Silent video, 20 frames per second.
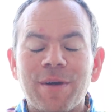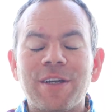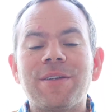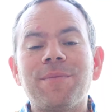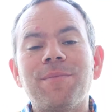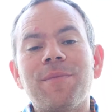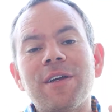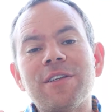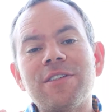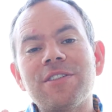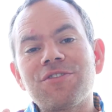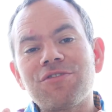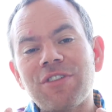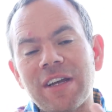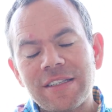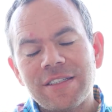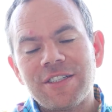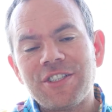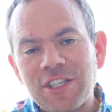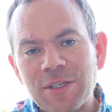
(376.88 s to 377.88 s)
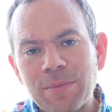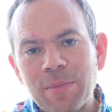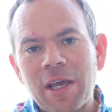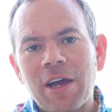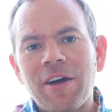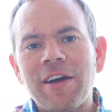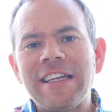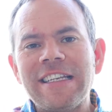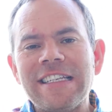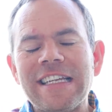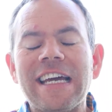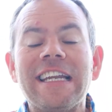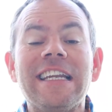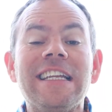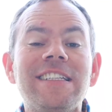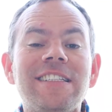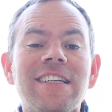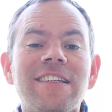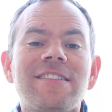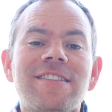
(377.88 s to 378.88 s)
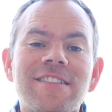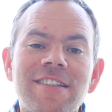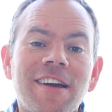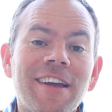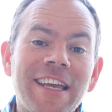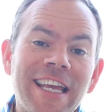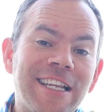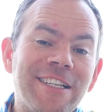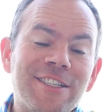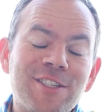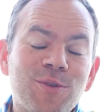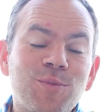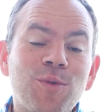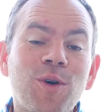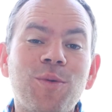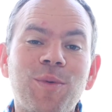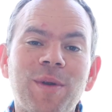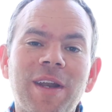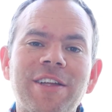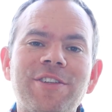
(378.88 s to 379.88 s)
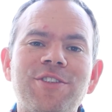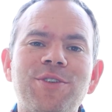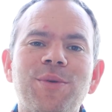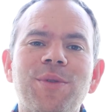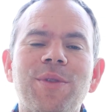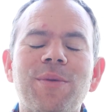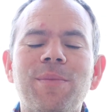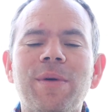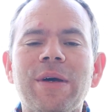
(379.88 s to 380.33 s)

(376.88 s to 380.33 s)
my strategy behind it. And it does tie into what will I do with the